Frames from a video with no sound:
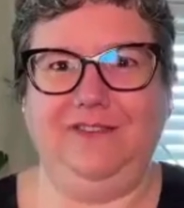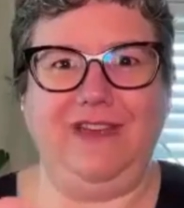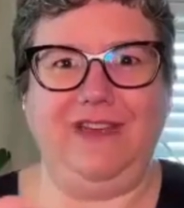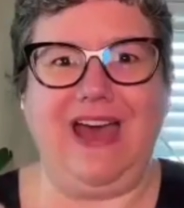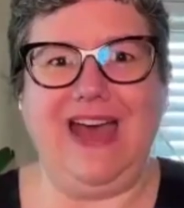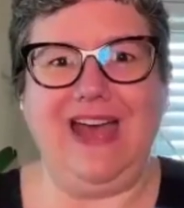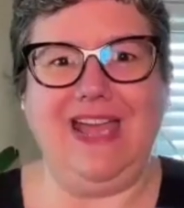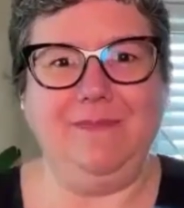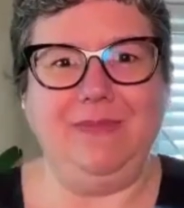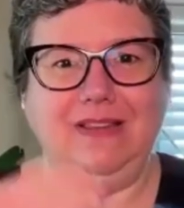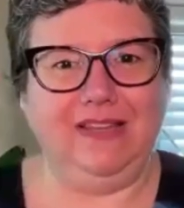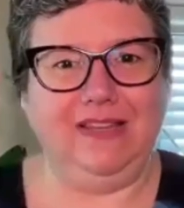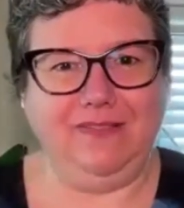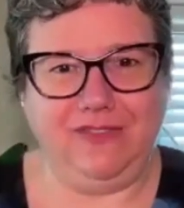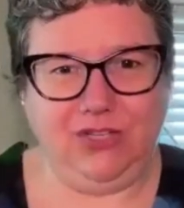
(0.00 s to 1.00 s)
if
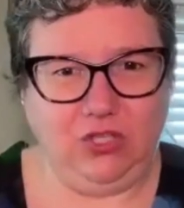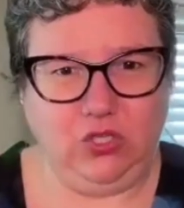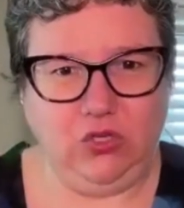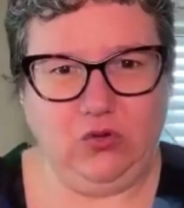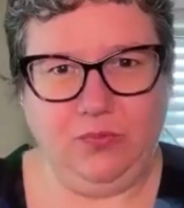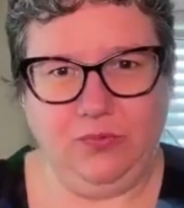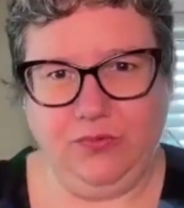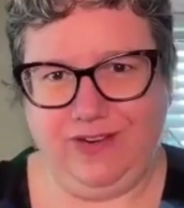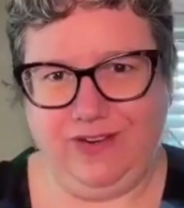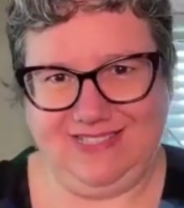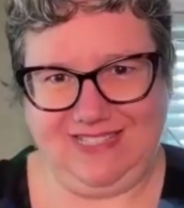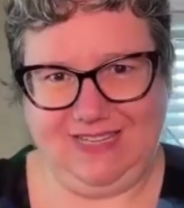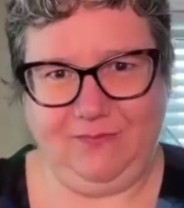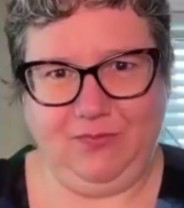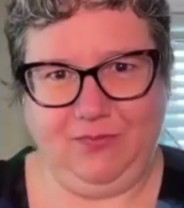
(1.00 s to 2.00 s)
I believe in you,
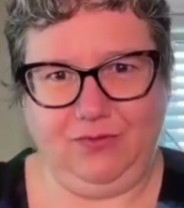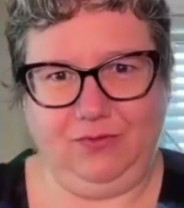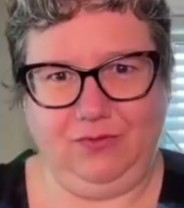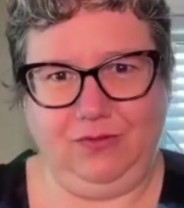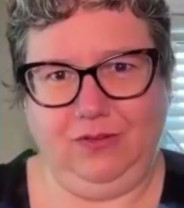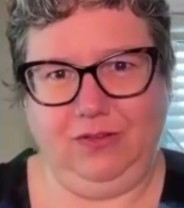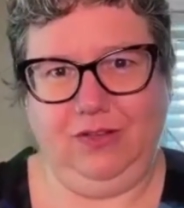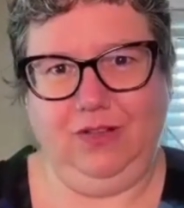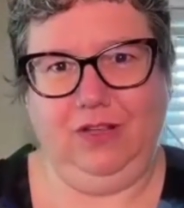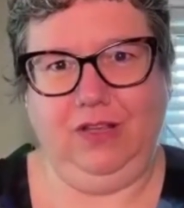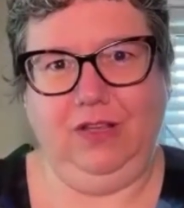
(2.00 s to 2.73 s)
for example,